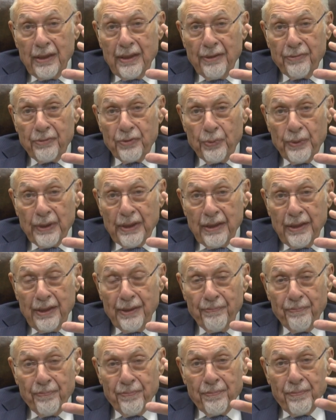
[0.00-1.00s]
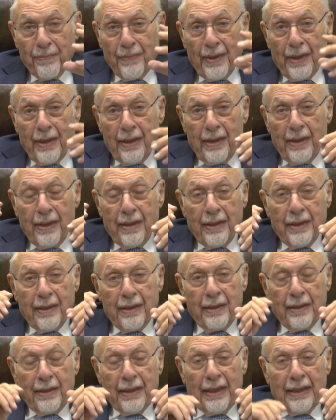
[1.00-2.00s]
Left -wing
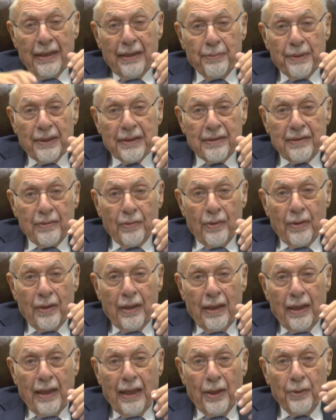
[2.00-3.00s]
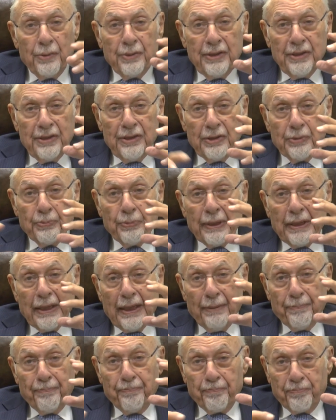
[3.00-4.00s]
uh, element. How did it
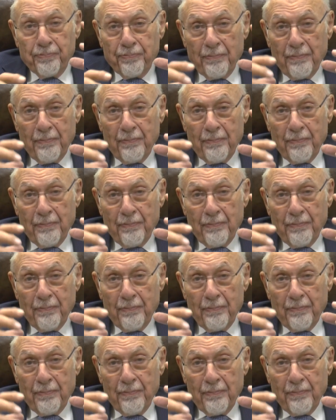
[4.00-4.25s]
become